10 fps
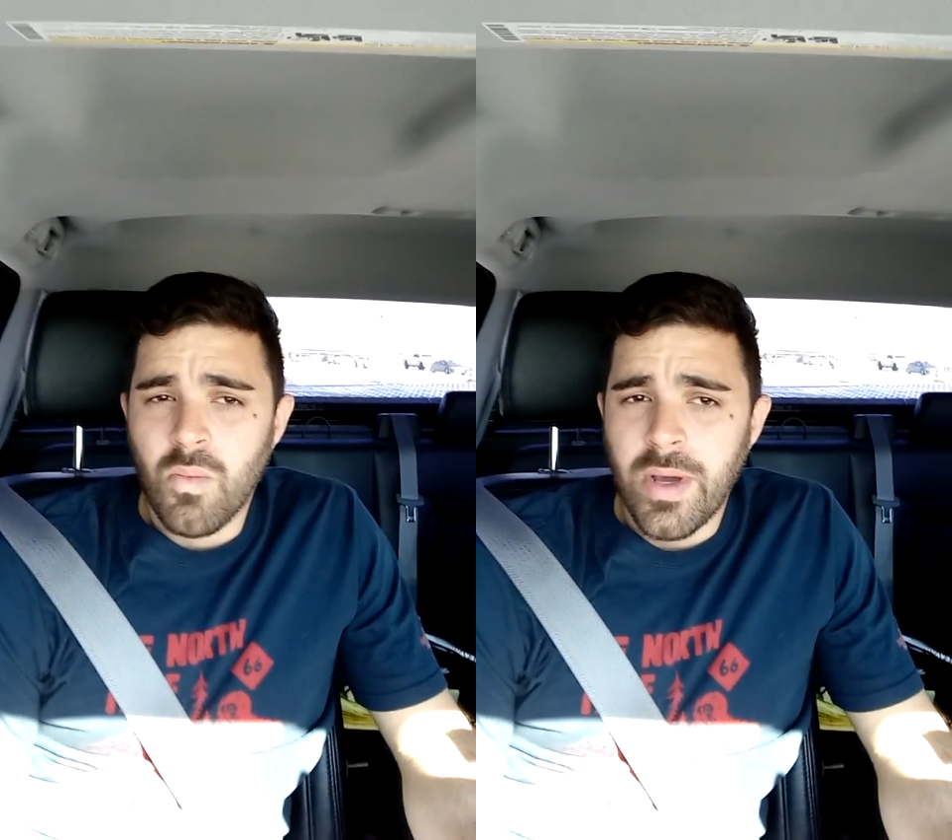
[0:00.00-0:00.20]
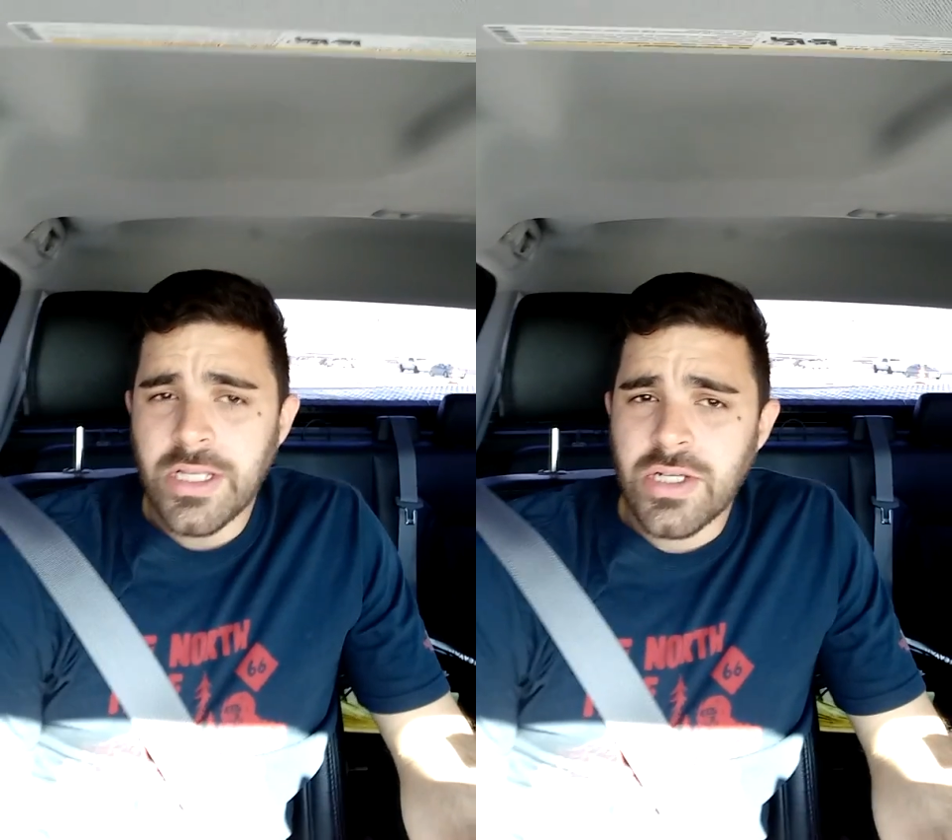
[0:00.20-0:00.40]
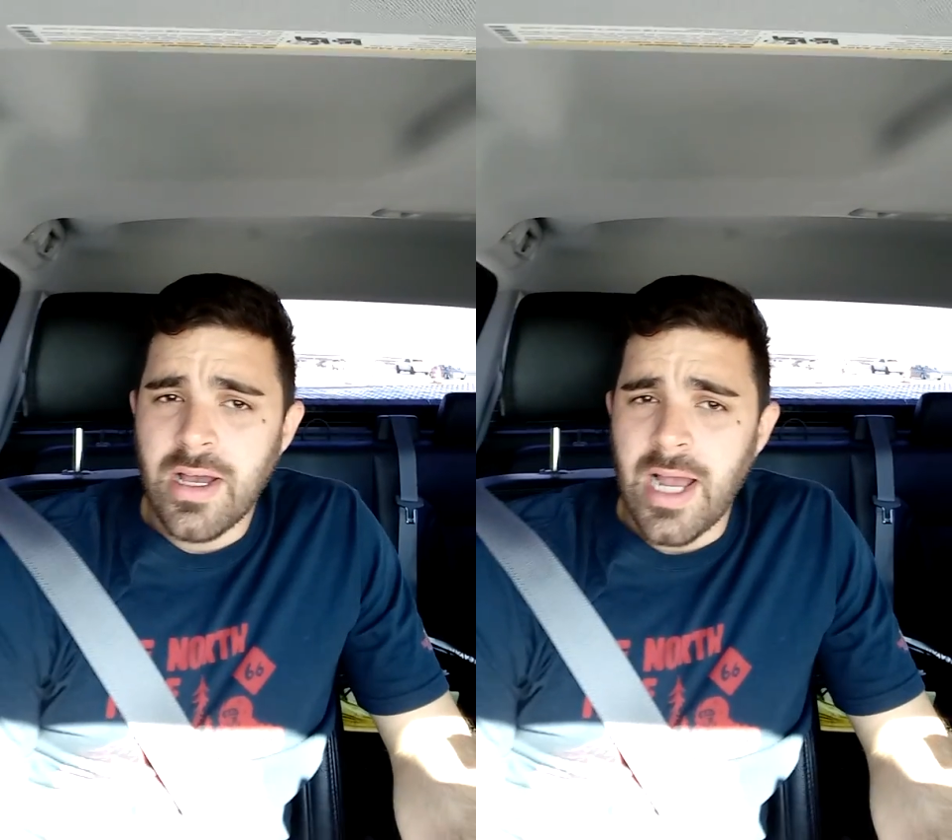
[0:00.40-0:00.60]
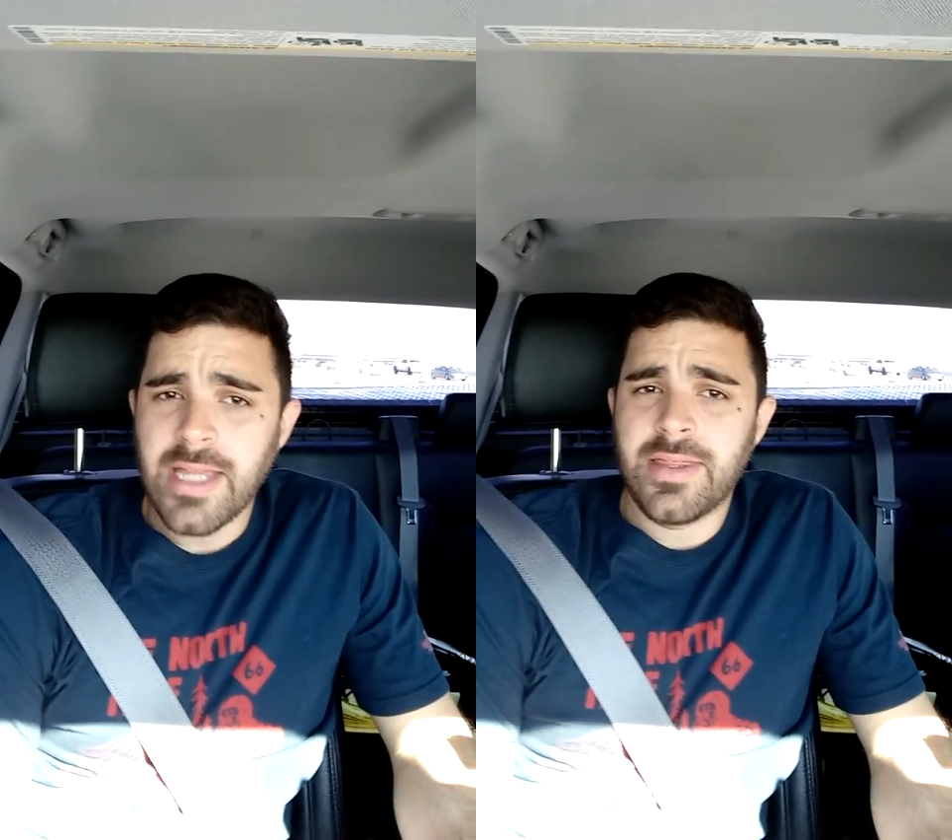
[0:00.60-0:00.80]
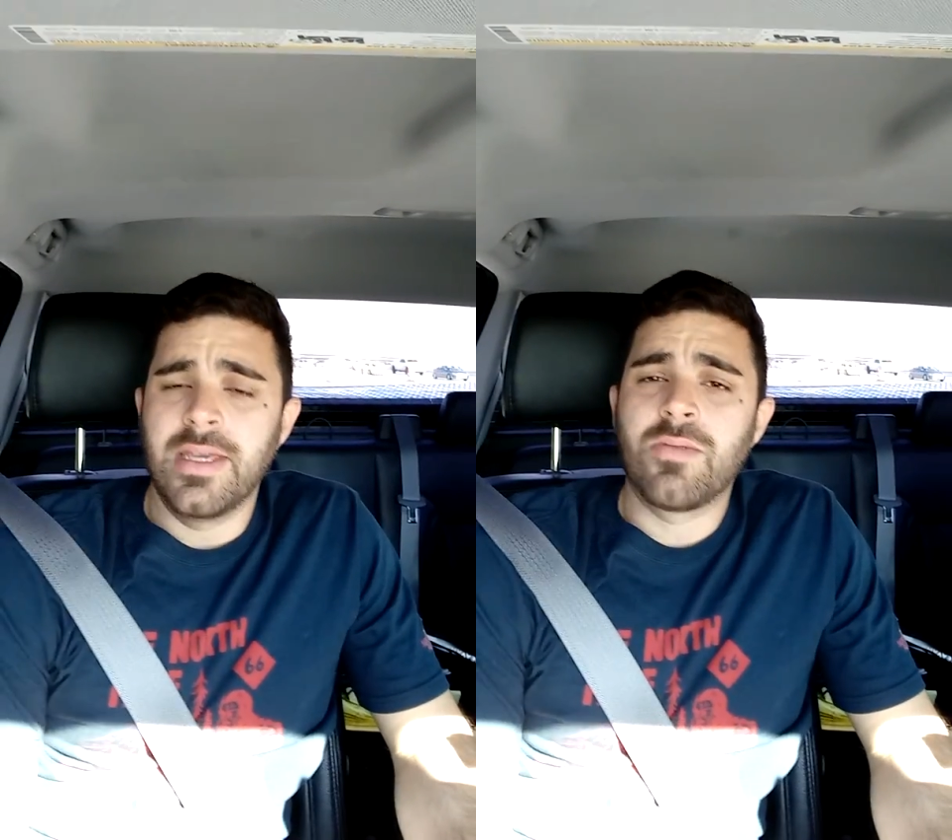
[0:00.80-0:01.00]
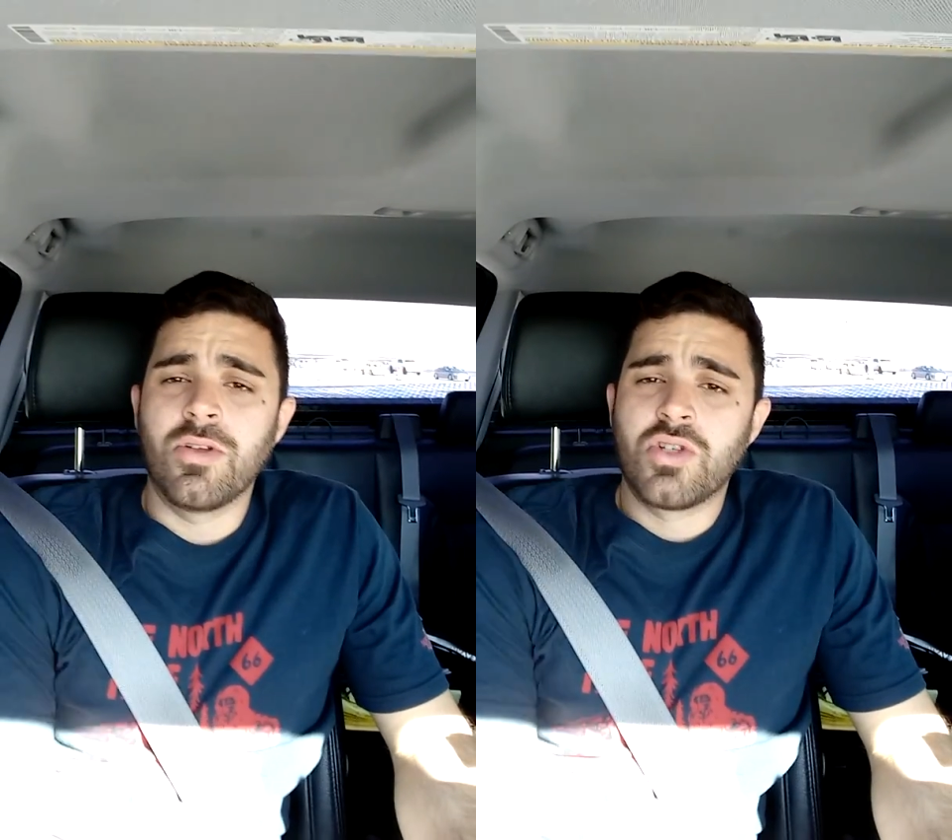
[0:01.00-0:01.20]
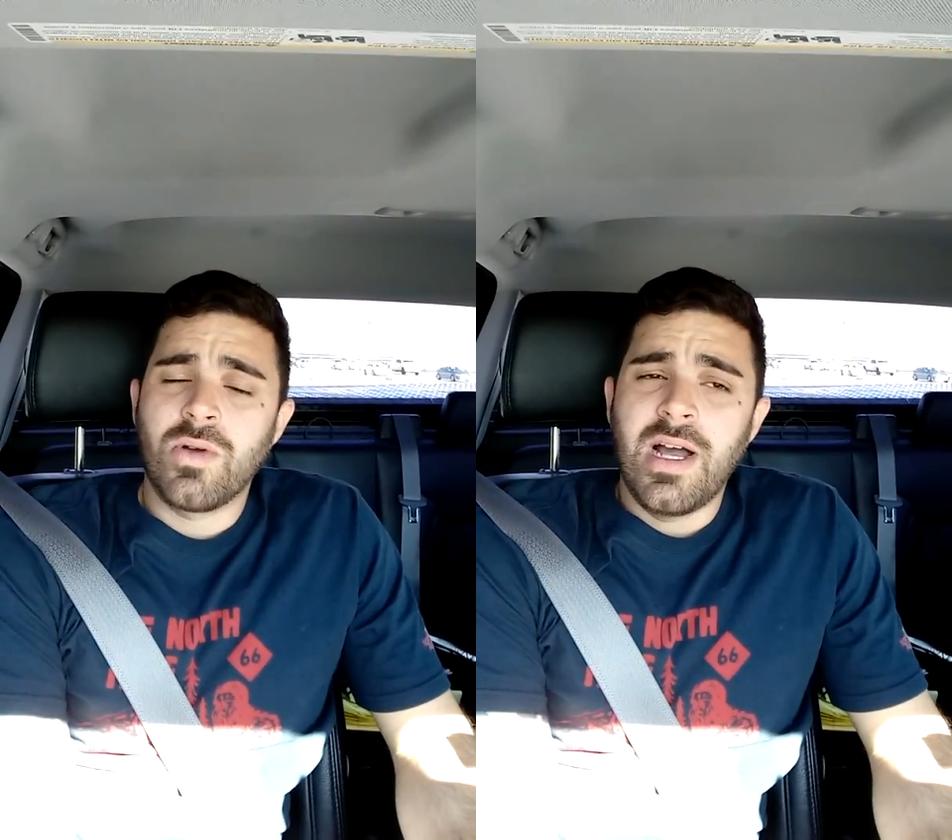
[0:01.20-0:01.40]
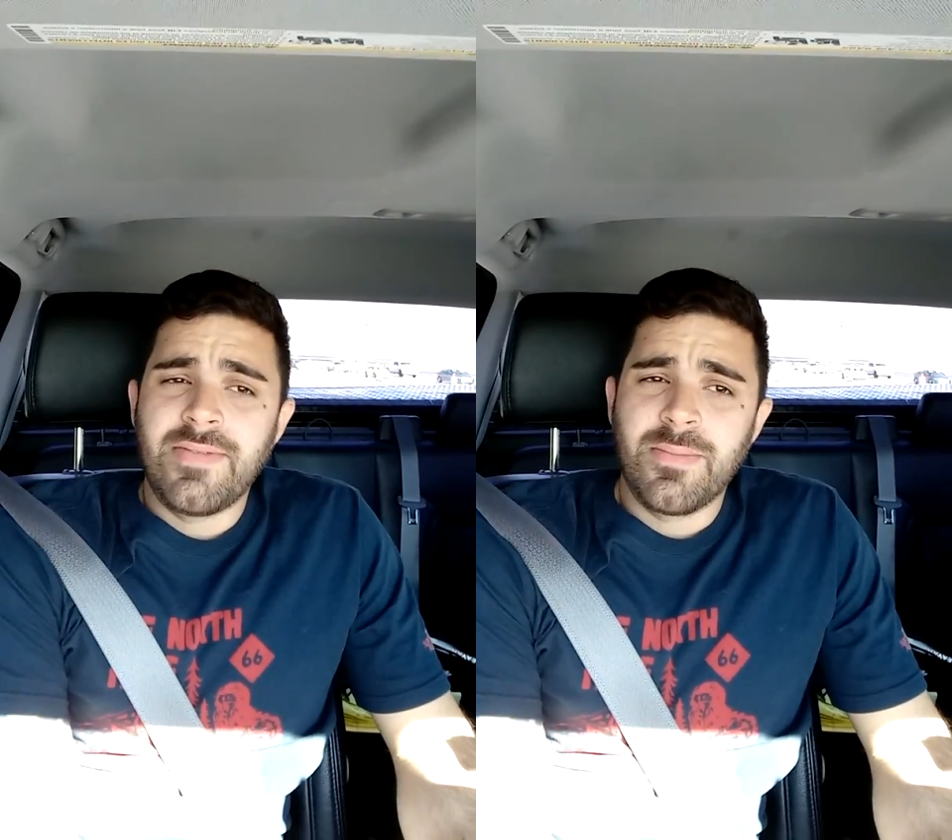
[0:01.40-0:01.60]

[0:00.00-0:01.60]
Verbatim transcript: which I think will drive